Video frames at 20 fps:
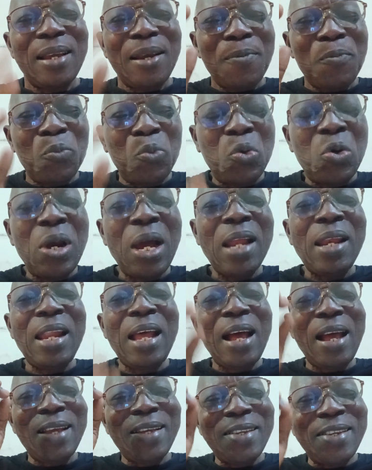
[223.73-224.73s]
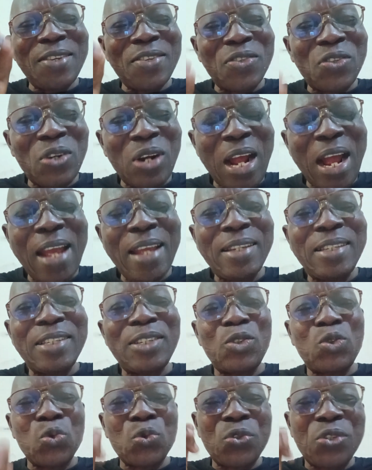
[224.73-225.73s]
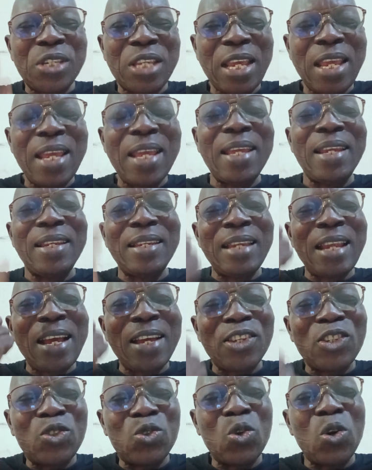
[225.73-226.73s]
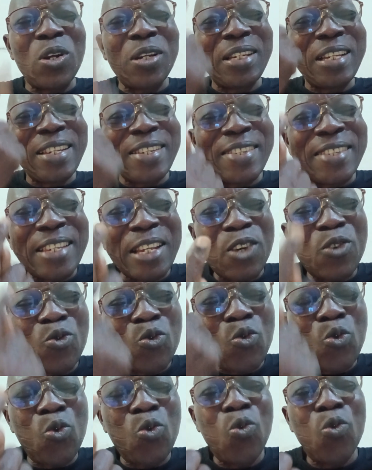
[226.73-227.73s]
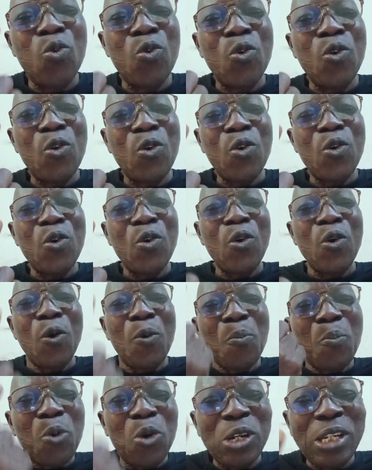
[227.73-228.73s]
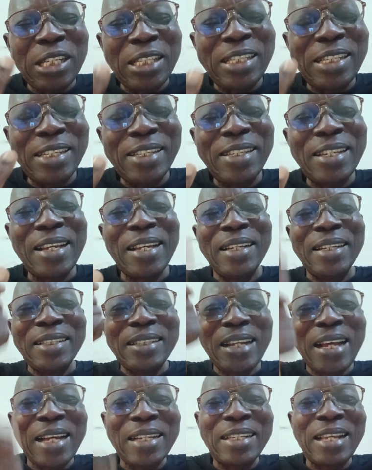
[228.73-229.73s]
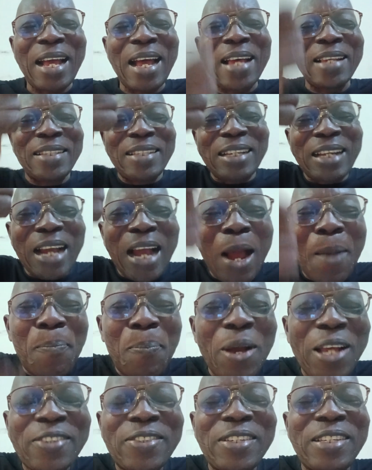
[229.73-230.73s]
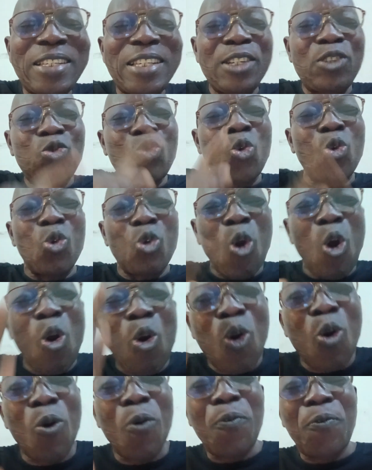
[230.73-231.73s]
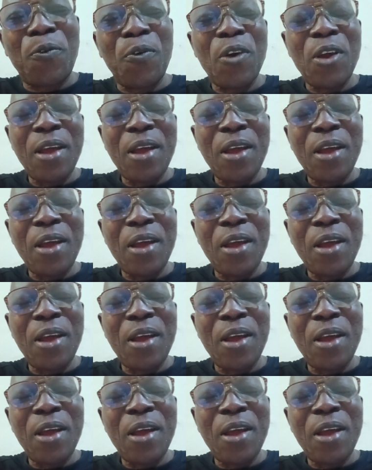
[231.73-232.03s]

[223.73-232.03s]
Bwala is right to say there is not a single politician that has the capacity to knock off